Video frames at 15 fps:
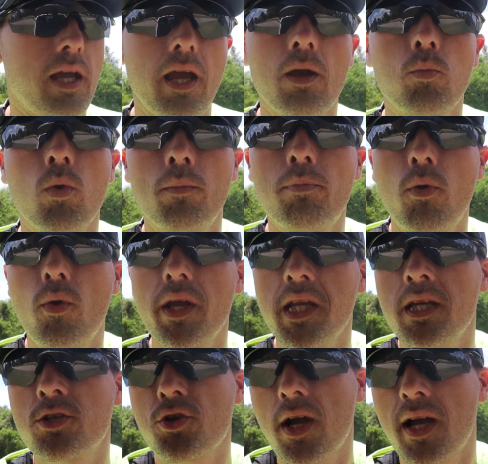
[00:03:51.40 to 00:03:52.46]
At one point,
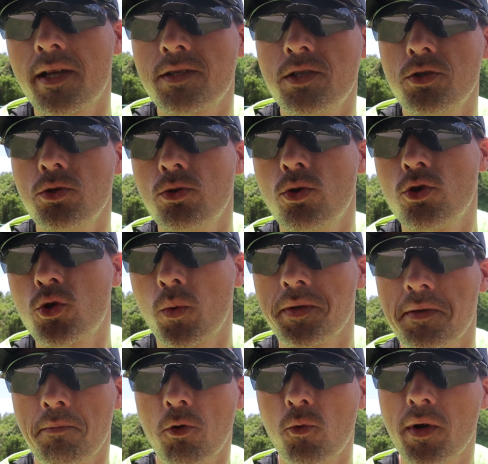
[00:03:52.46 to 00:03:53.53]
he tried to join
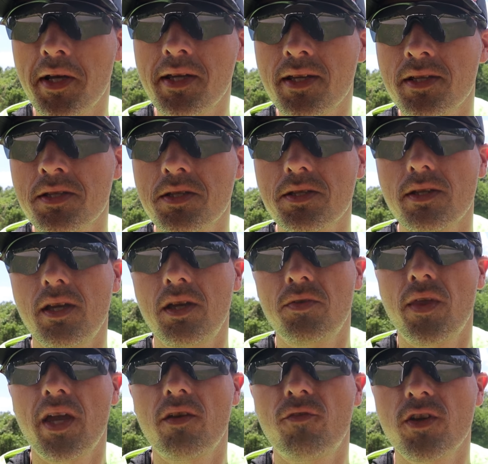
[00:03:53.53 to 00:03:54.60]
the Marines and
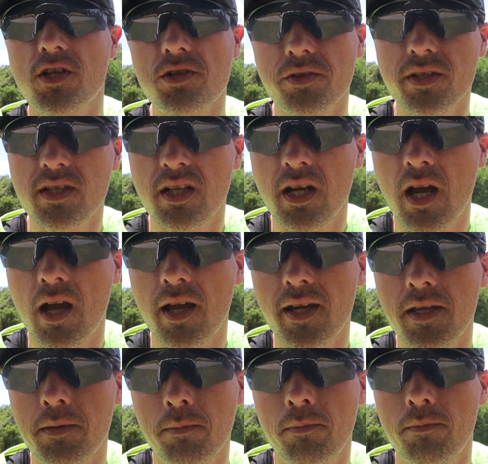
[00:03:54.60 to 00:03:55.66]
they officially denied
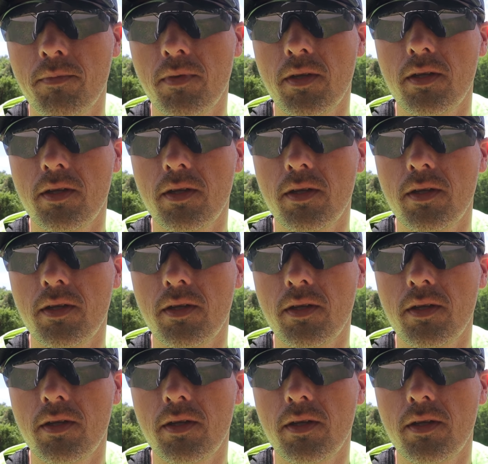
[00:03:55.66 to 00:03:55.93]
him.